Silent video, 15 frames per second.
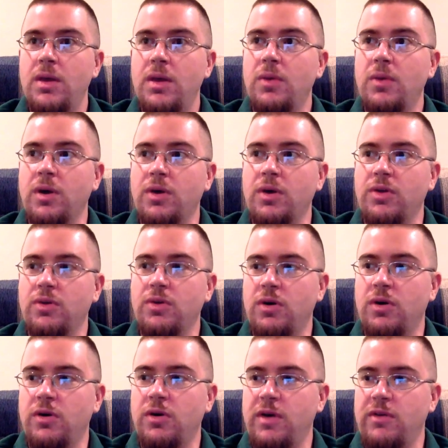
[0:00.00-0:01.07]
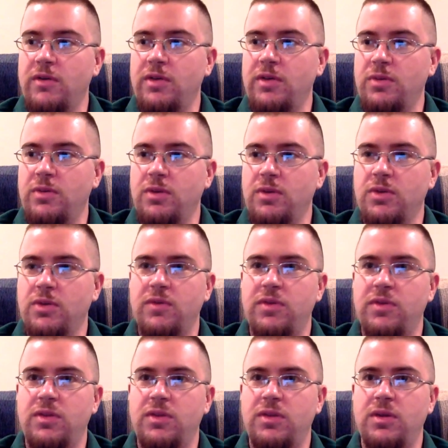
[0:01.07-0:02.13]
we'll go through we'll look through
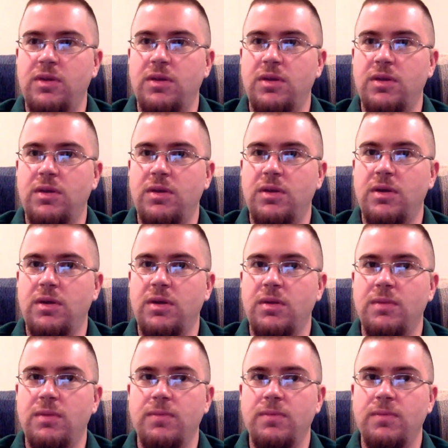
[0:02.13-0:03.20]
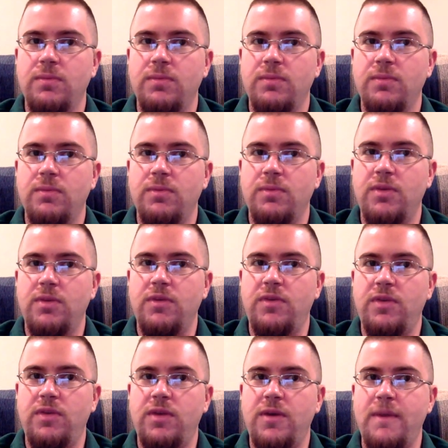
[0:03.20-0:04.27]
everything, and I'll see if
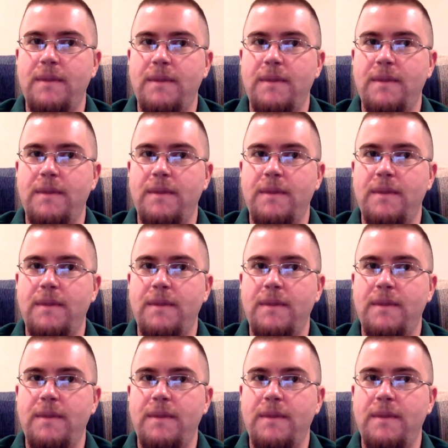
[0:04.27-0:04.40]
he